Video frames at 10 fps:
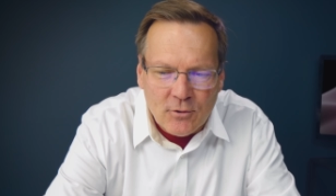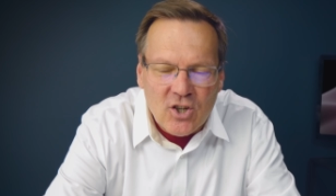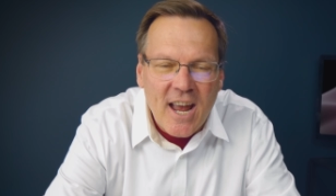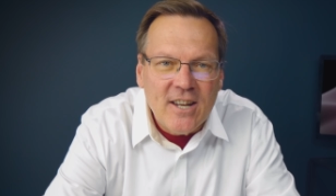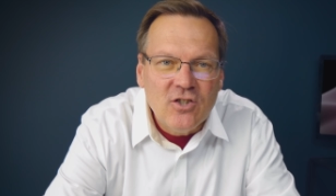
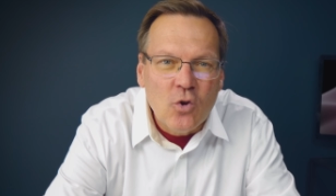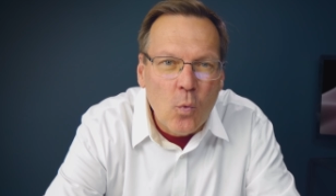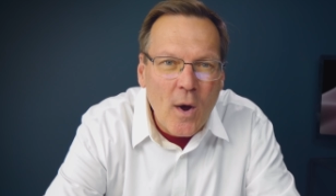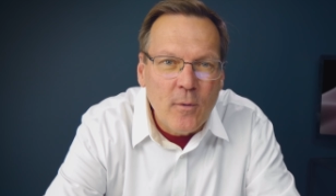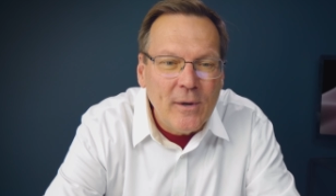change the
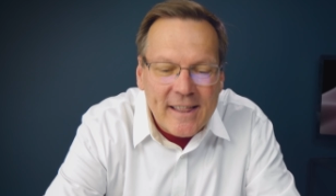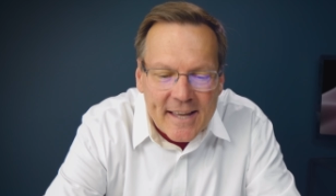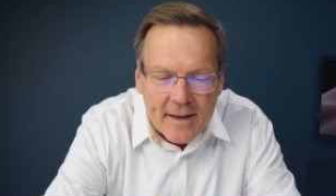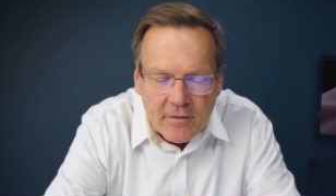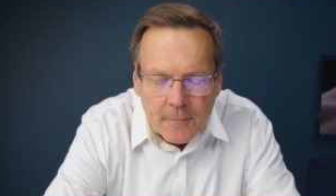way we
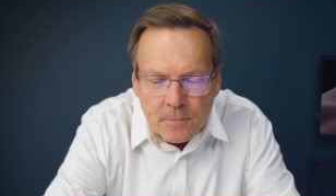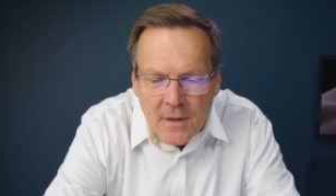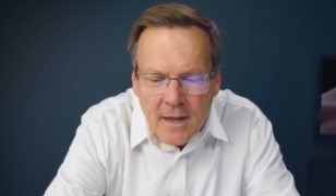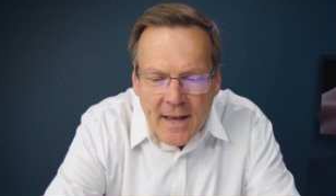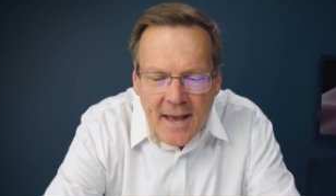live.
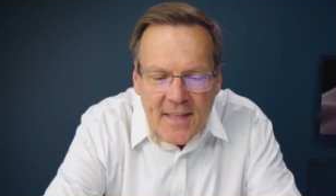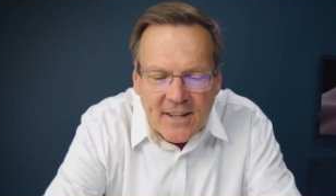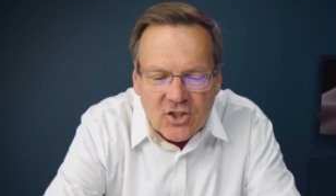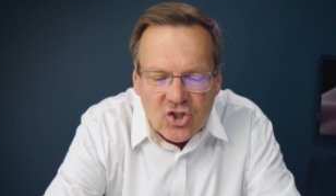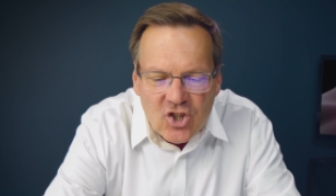And
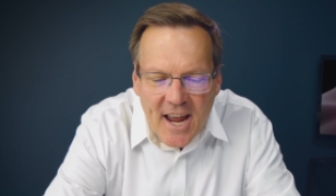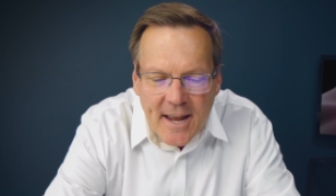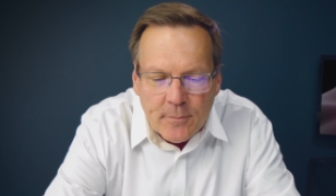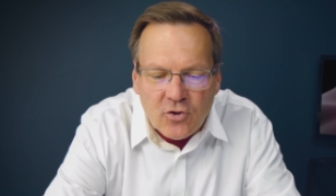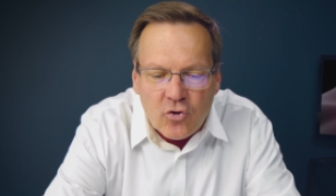that's
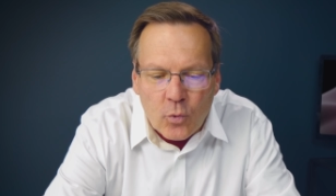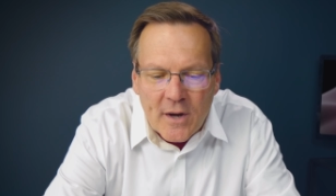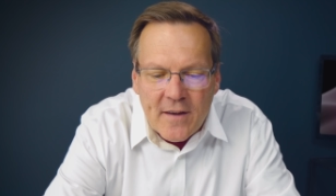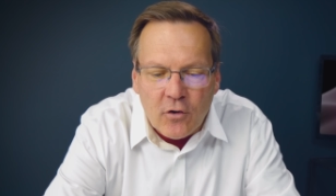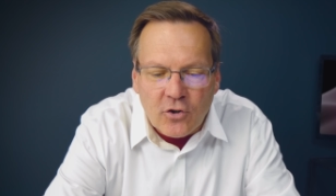James
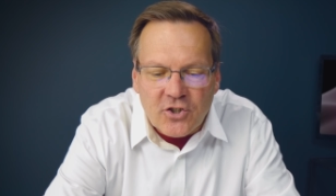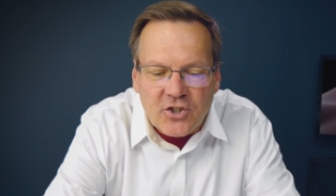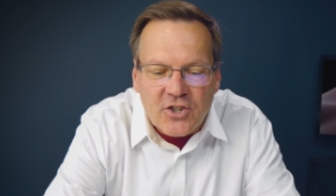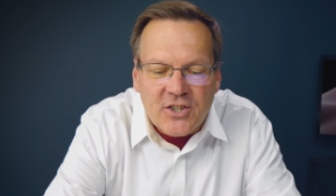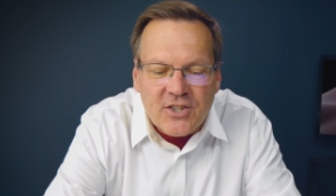3,
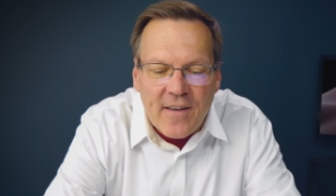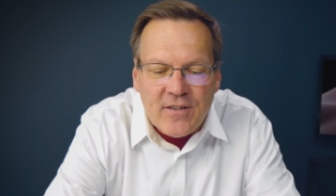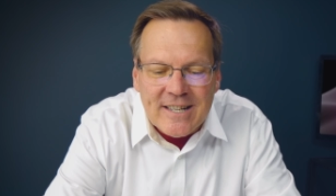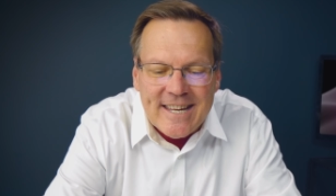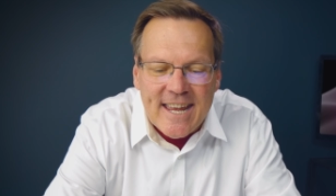verses
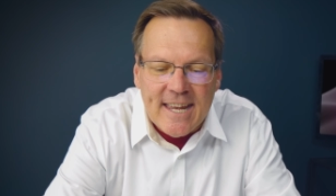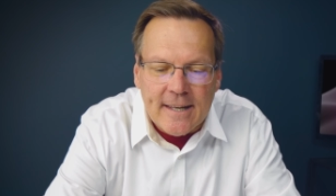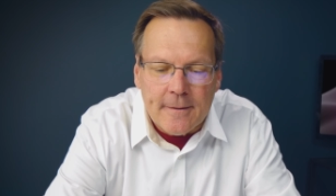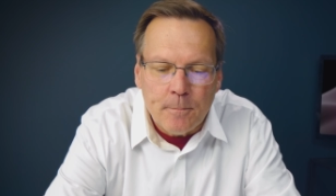17.